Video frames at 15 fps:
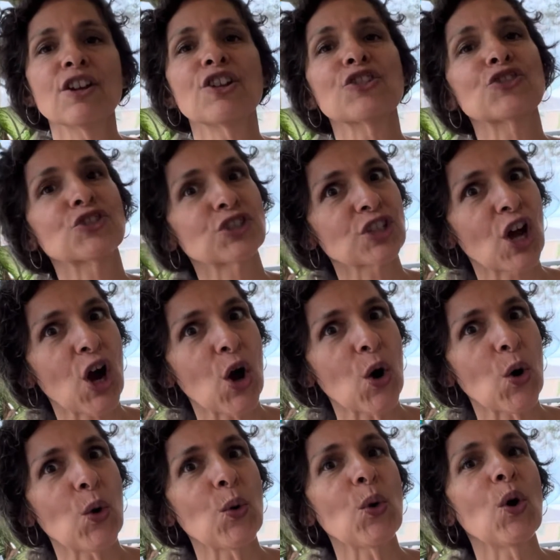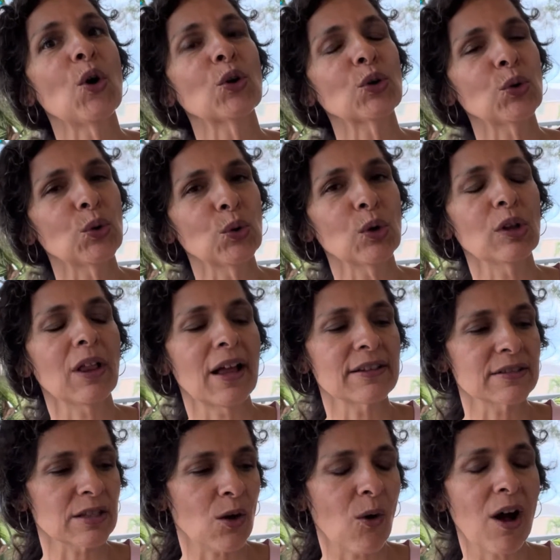so cool and
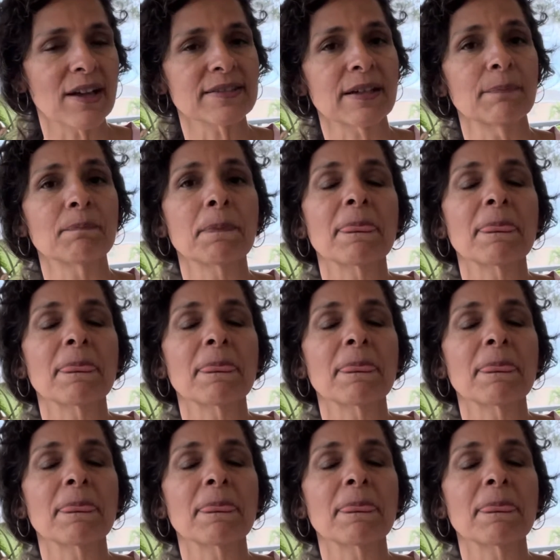so awesome.